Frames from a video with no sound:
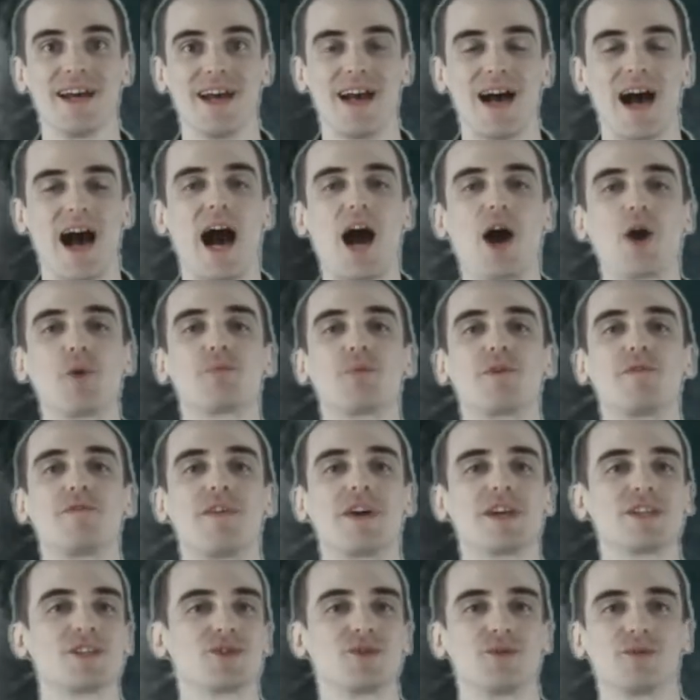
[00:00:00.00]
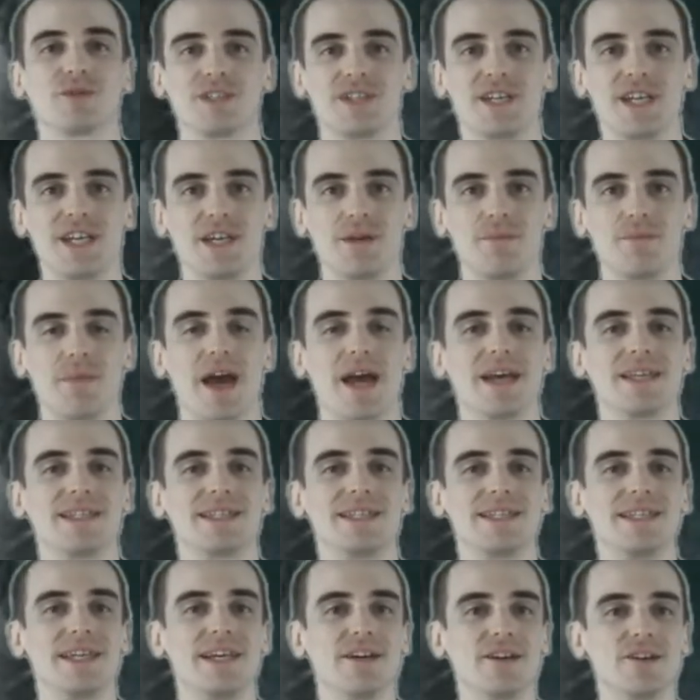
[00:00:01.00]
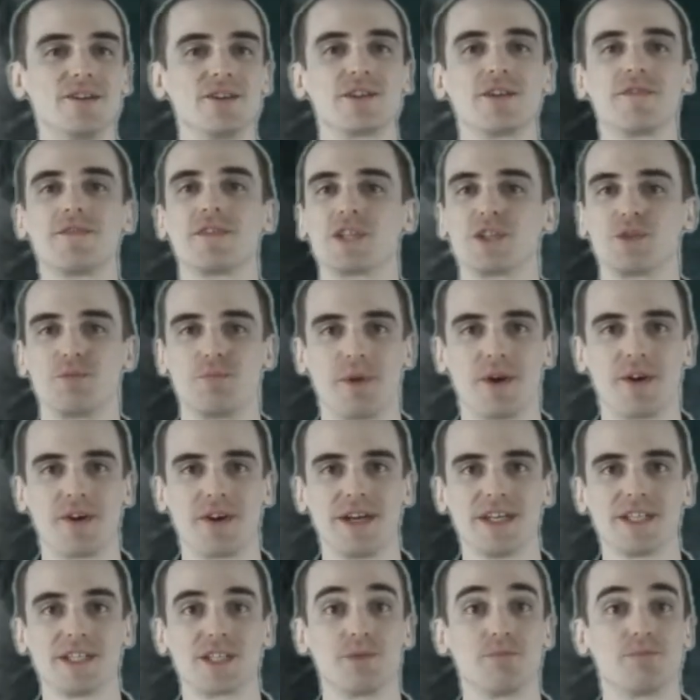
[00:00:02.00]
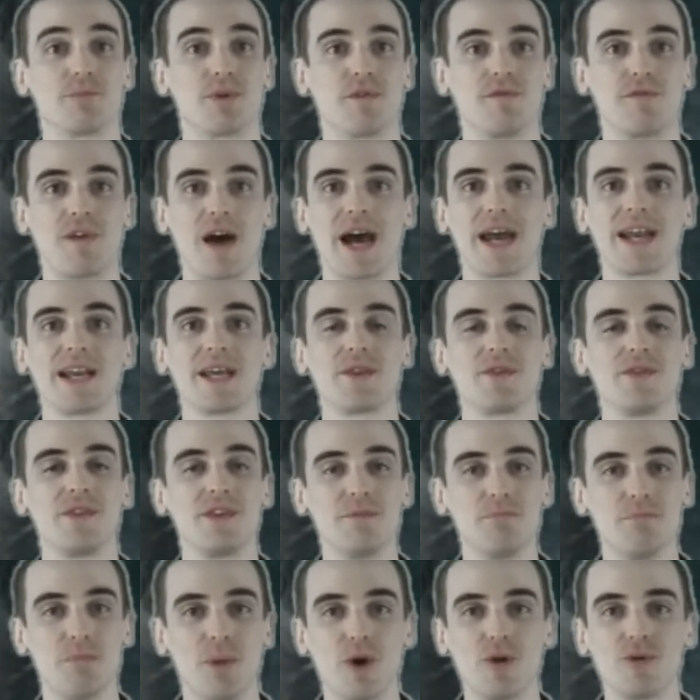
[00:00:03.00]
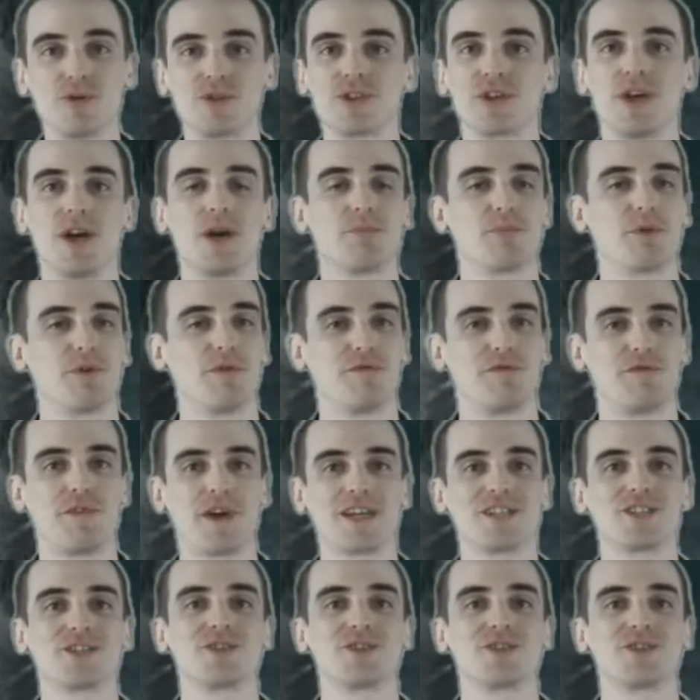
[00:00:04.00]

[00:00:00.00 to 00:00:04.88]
have actually set them up completely, and with fighting down on the docks, the ship is released from